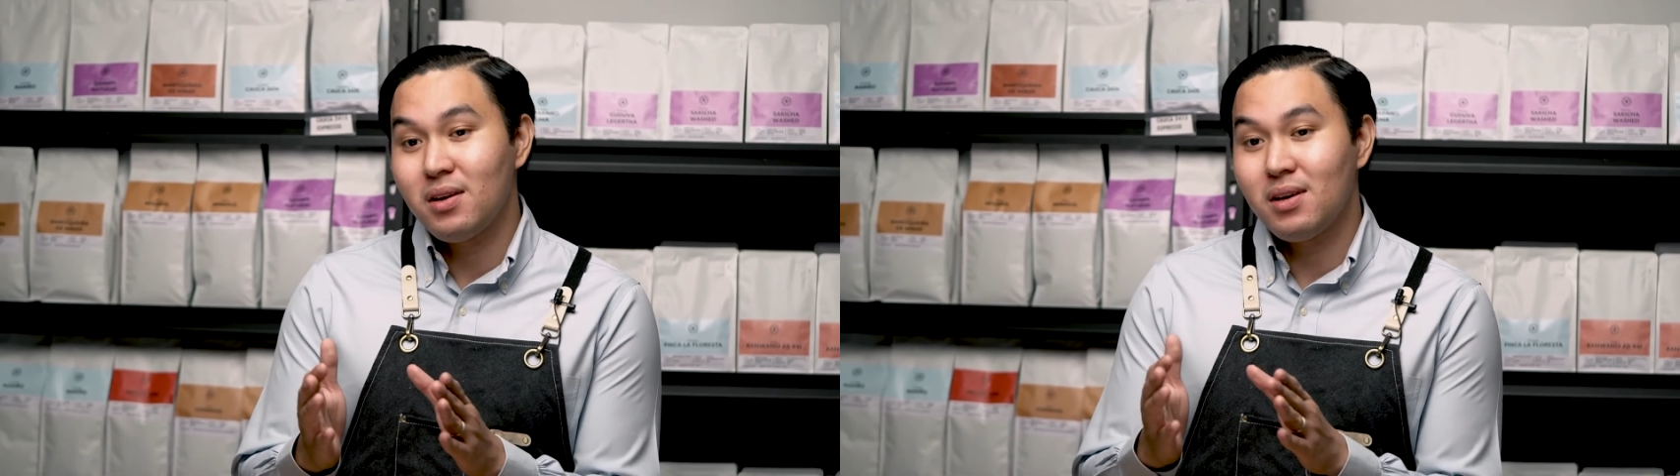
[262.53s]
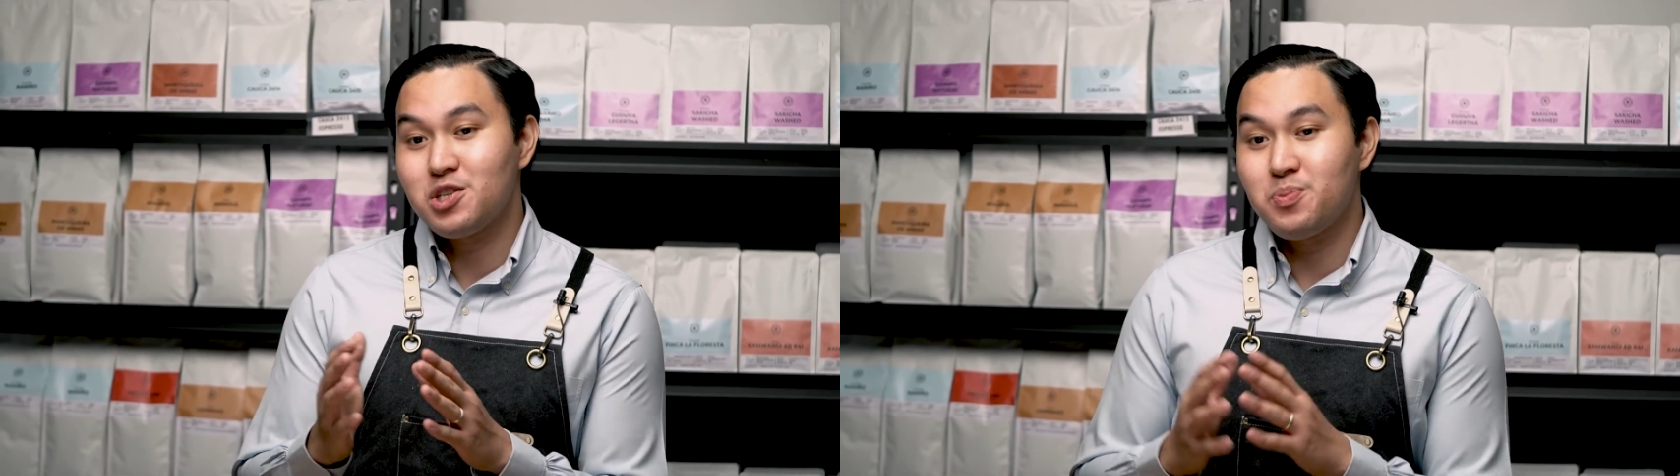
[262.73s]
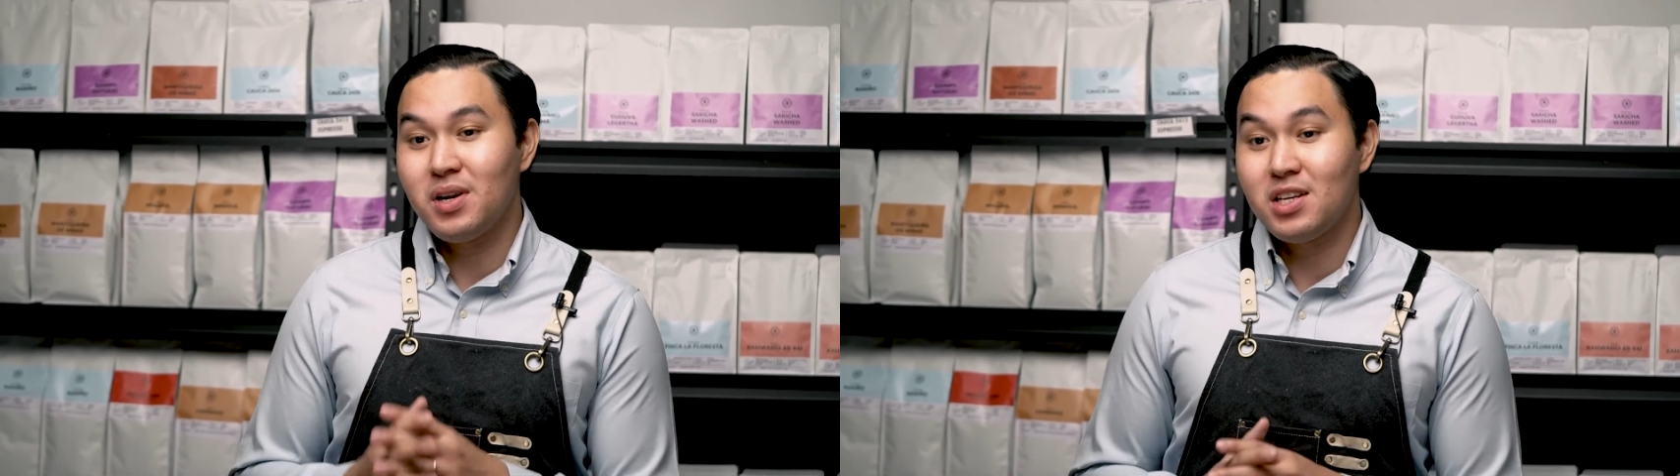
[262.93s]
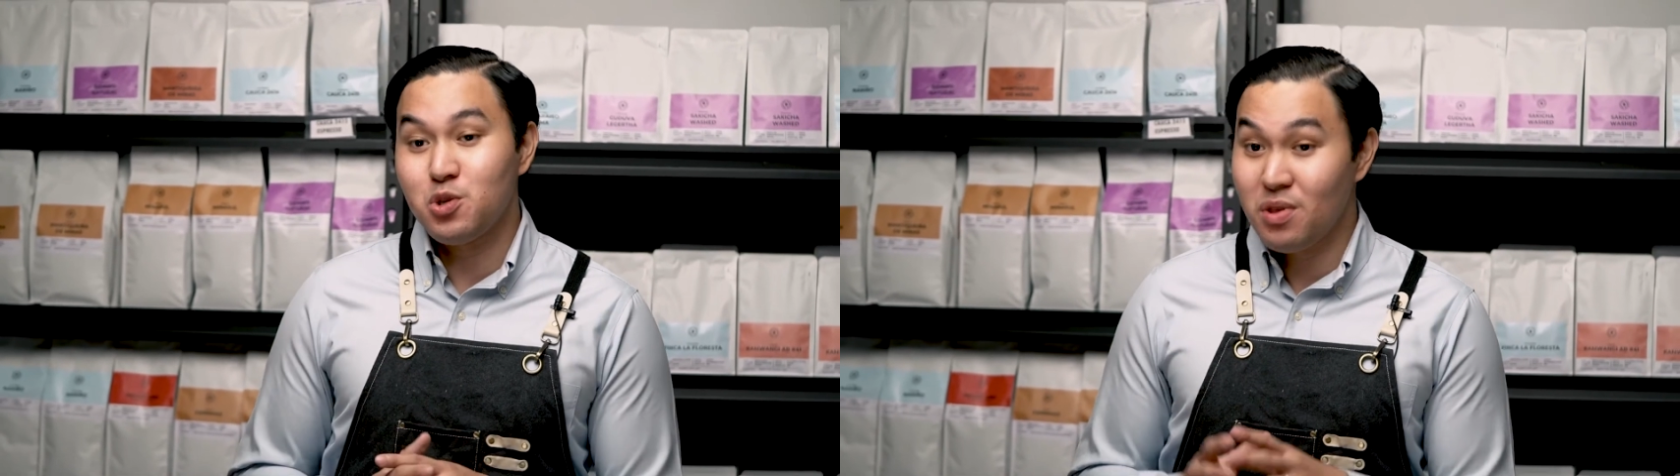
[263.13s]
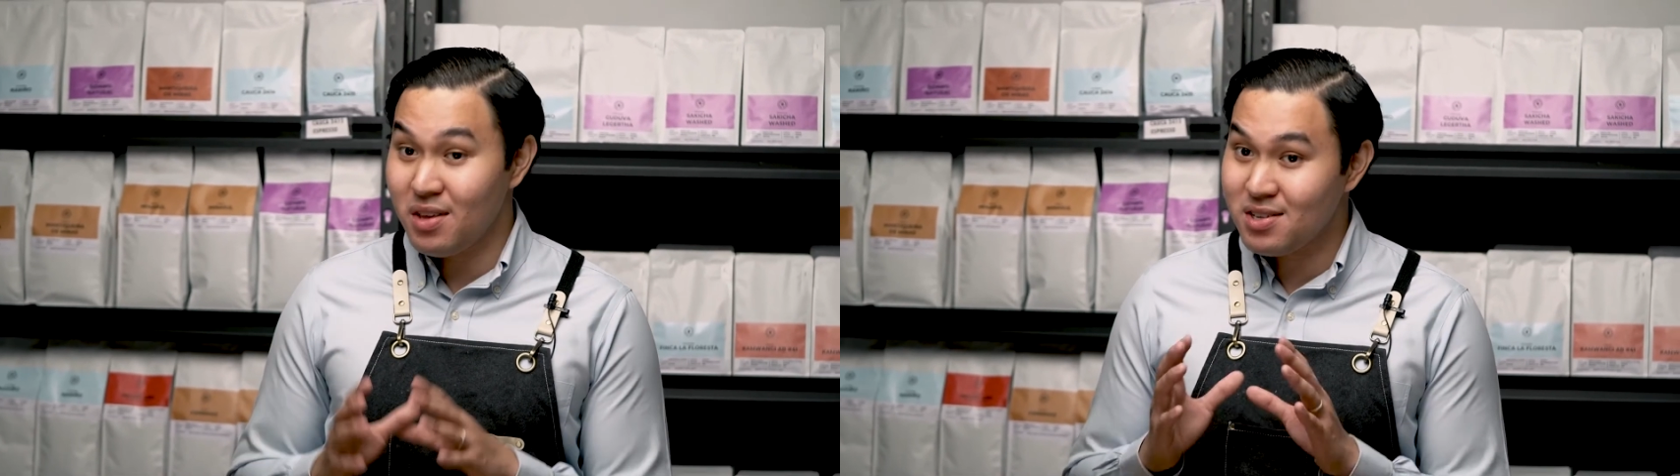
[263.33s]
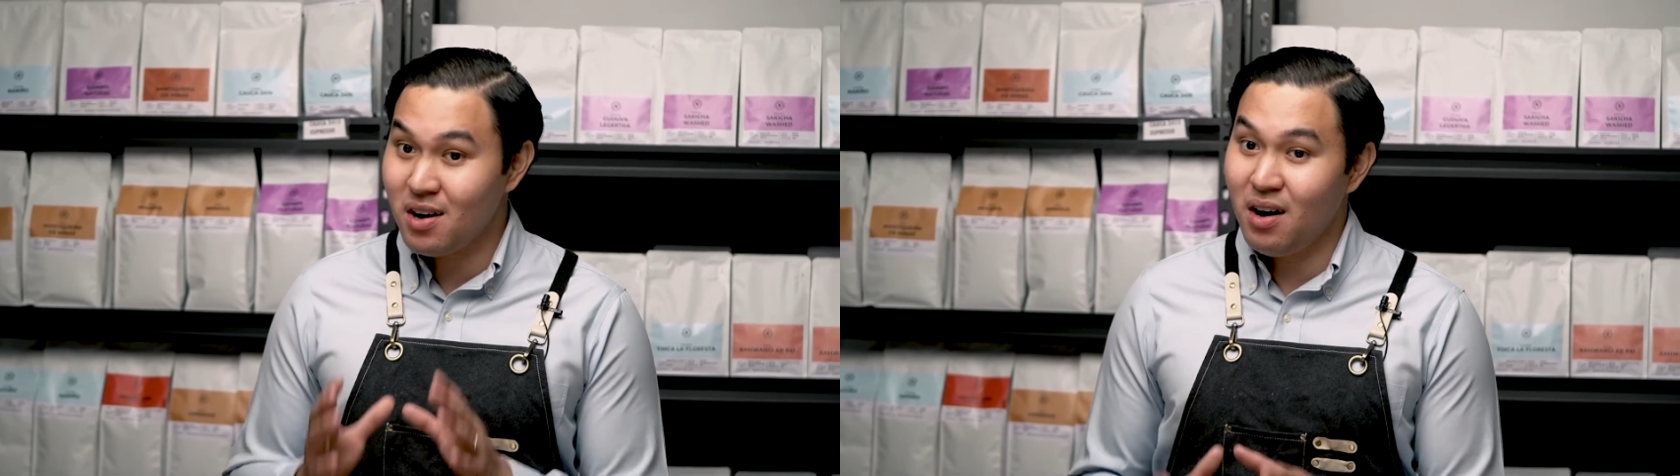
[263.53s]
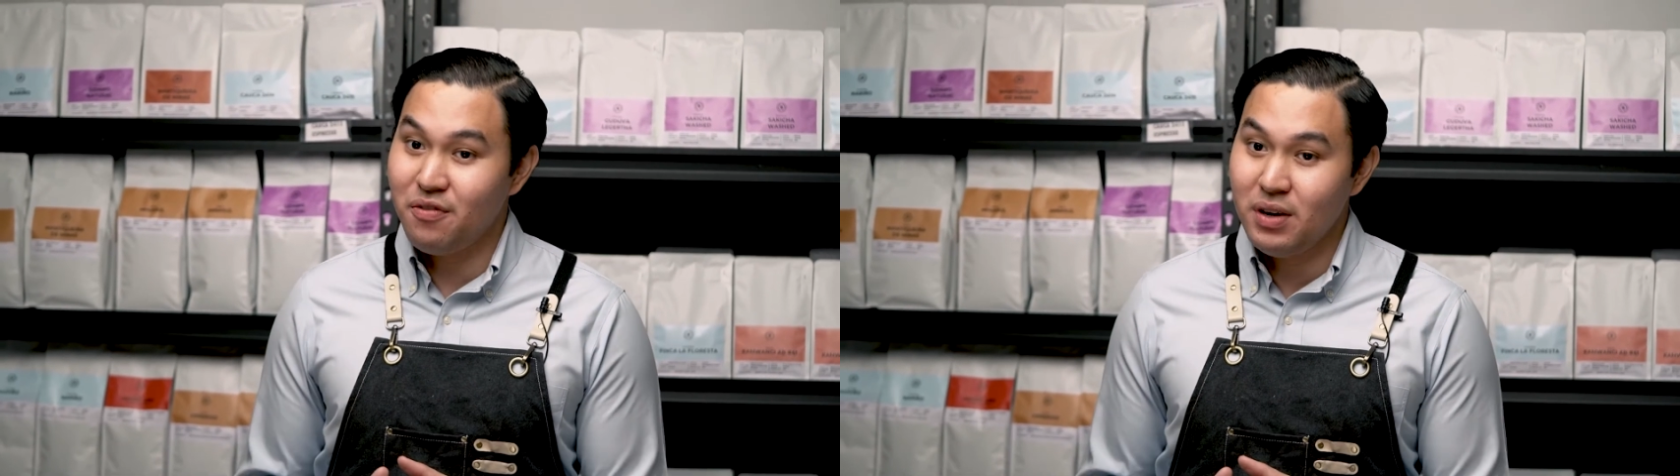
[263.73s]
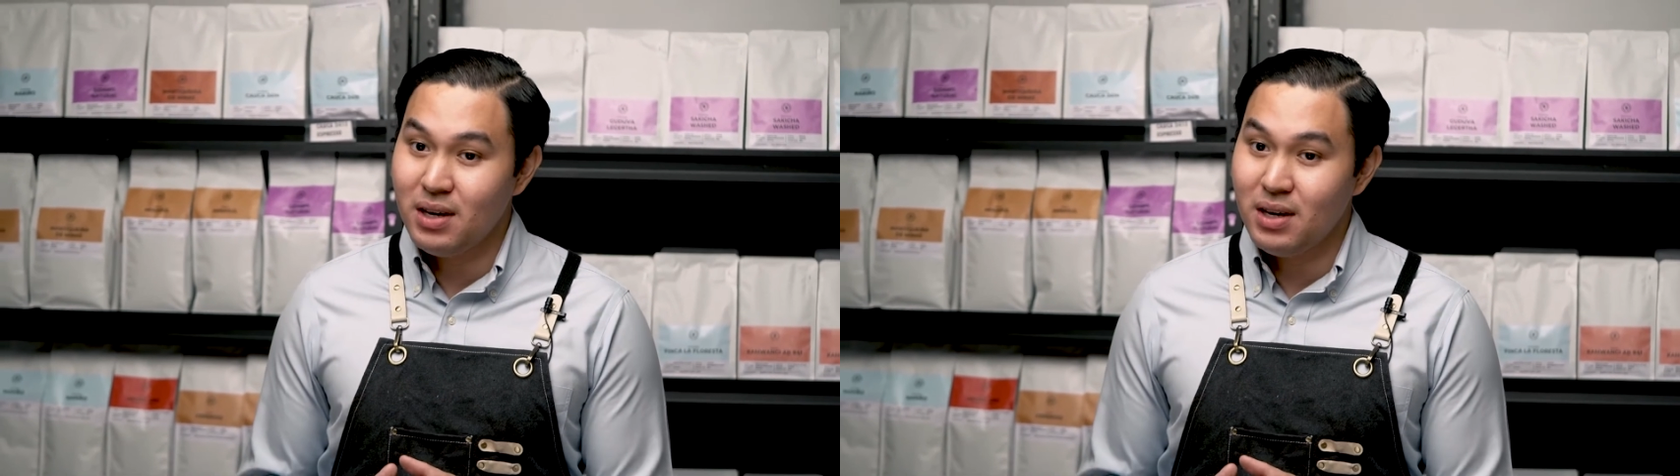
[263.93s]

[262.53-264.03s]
experience with this coffee.